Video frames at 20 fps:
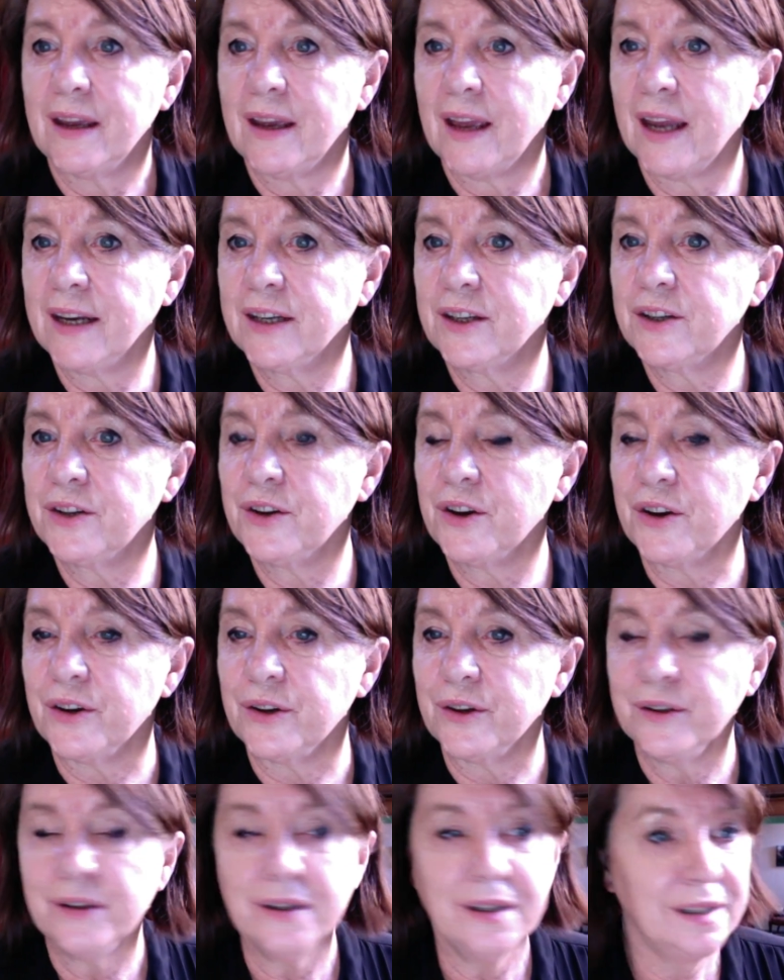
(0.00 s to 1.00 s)
And
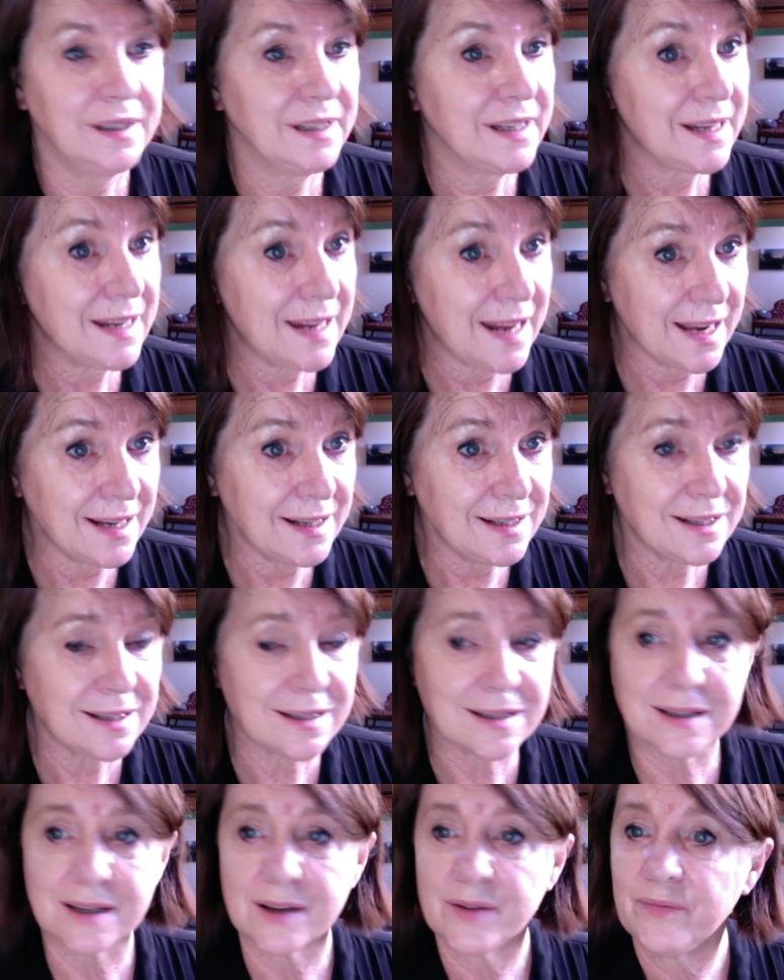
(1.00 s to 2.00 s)
Godot,
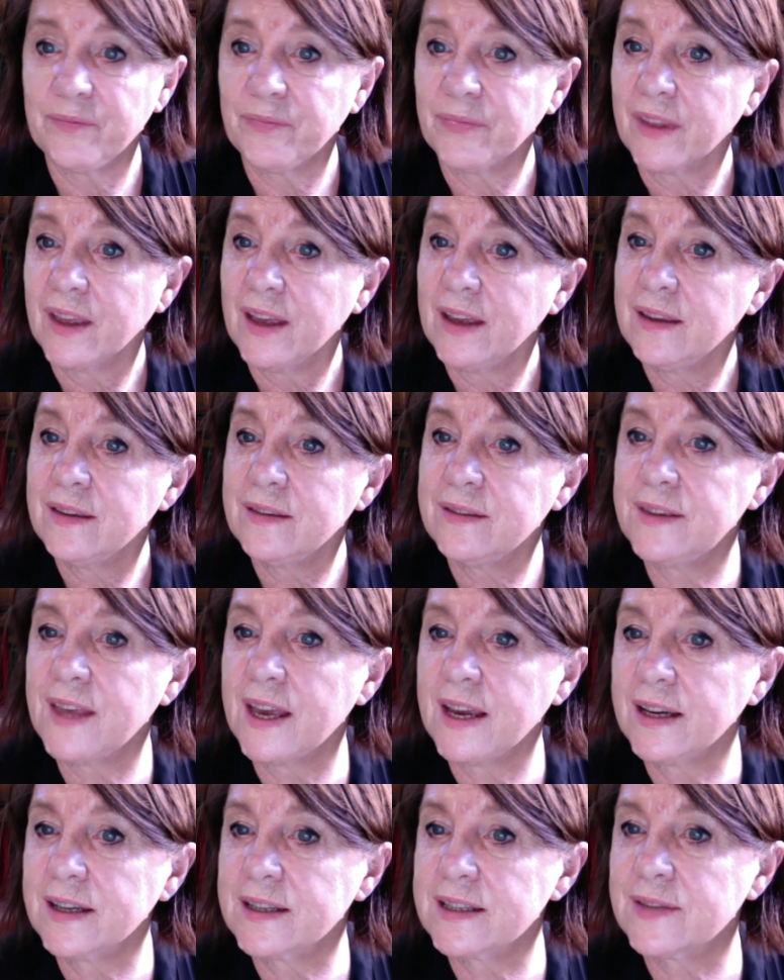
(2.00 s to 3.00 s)
yes,
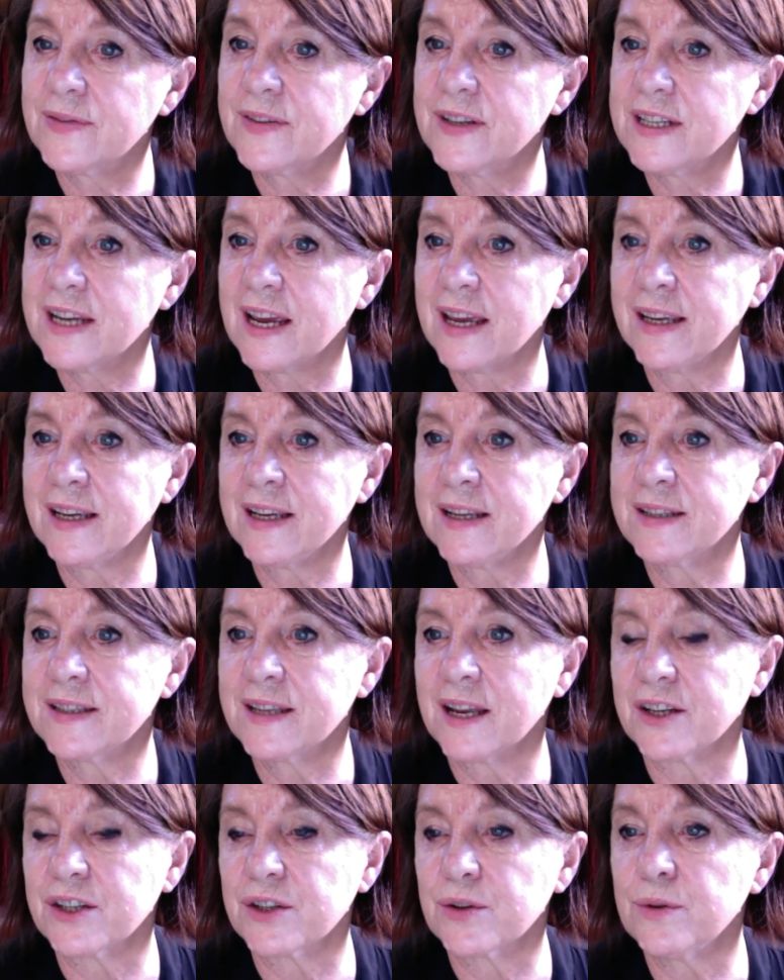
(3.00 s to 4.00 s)
thanks for taking
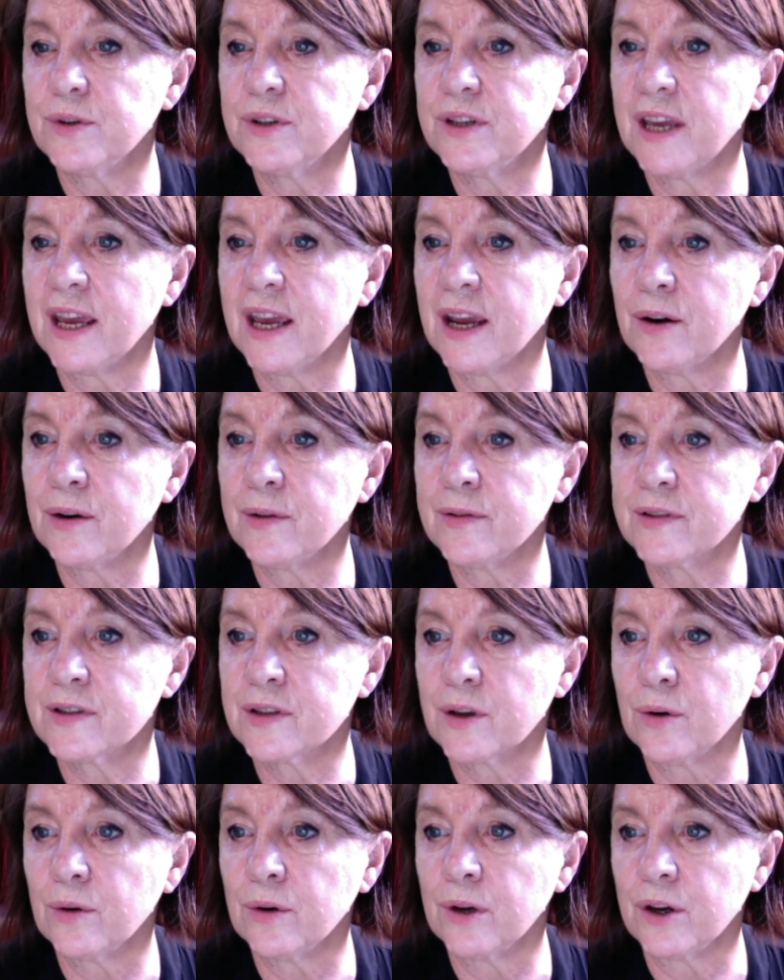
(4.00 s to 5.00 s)
such good care of
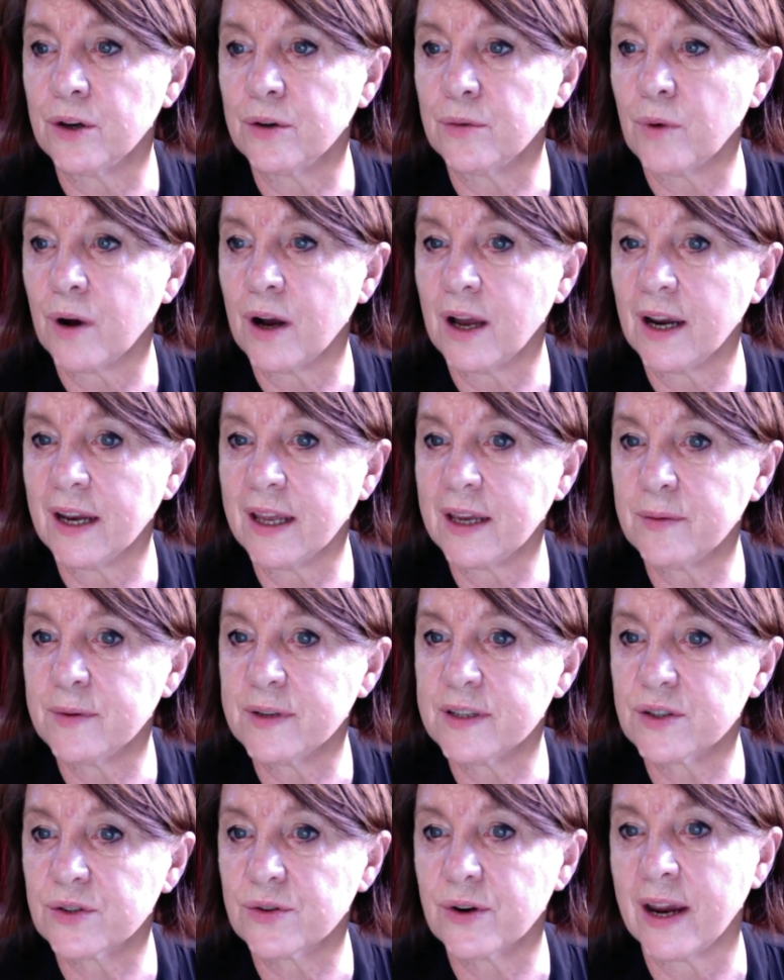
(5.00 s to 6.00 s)
Solo while he was
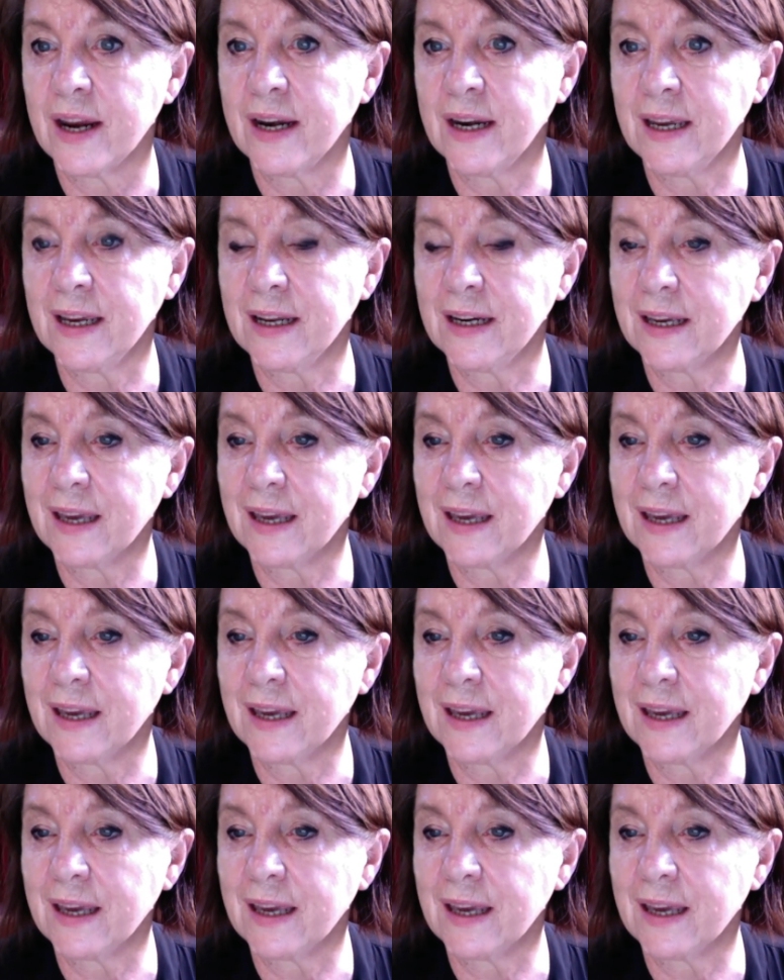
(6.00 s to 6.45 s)
training in a